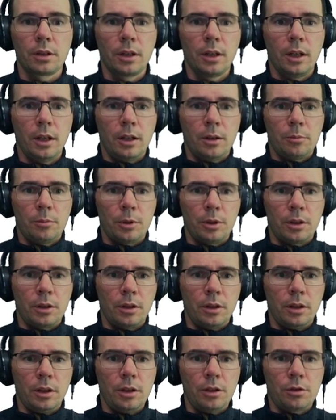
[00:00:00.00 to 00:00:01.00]
but
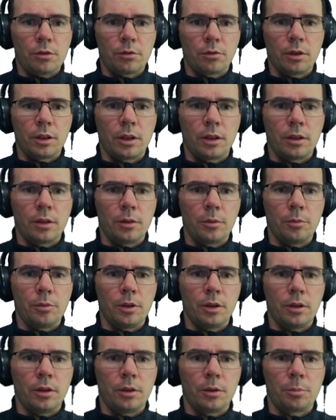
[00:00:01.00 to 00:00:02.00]
each run
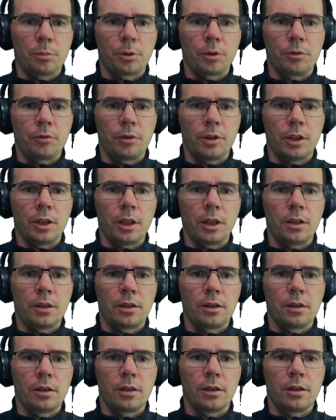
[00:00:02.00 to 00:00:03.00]
will provide
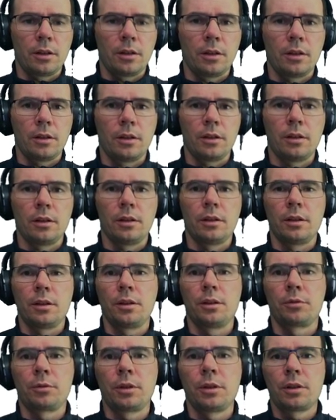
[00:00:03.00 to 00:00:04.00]
the
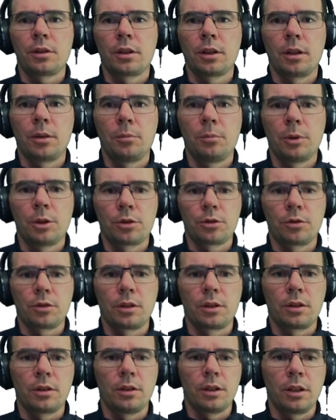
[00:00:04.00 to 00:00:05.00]
runtime measured as
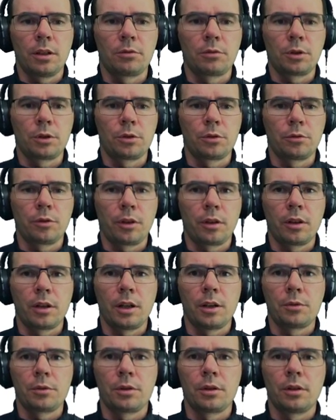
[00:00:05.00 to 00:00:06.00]
an average of
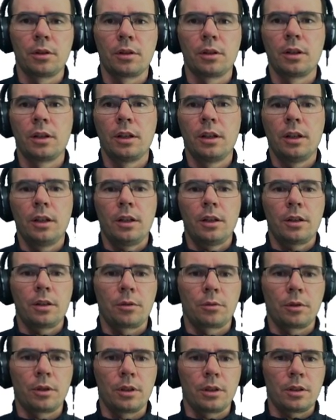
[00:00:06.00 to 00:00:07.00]
1,000
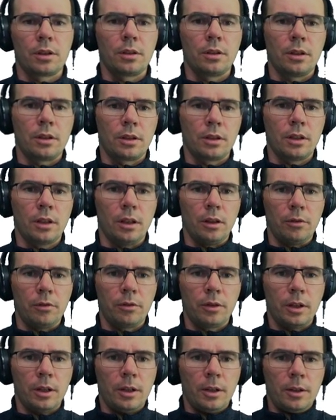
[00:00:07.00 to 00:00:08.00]
runs in itself.
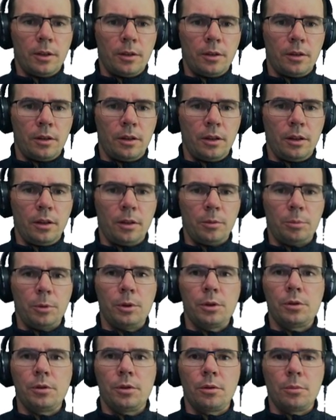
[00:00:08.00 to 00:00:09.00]
The
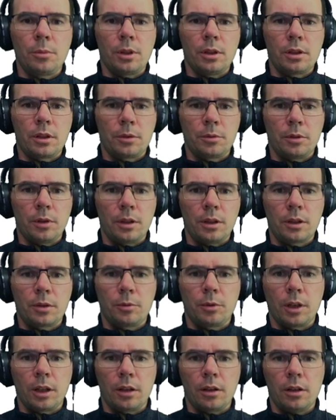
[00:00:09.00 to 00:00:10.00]
polynomial is
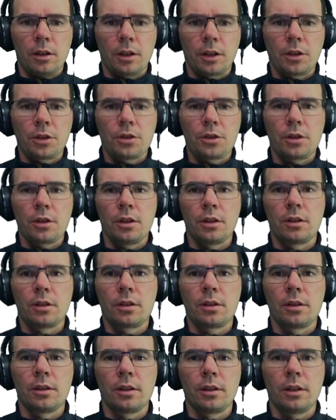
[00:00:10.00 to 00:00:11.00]
quite large. It
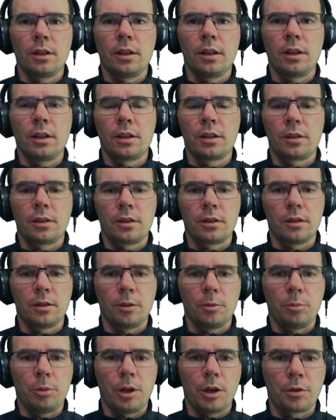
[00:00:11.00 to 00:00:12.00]
has
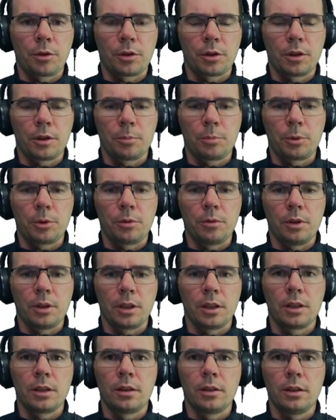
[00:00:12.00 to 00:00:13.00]
powers up to
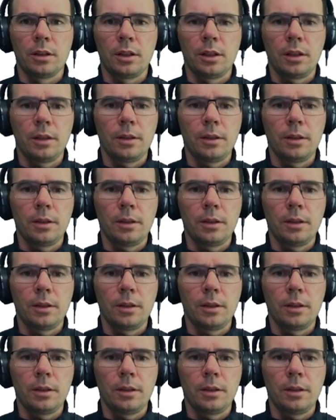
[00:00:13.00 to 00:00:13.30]
99.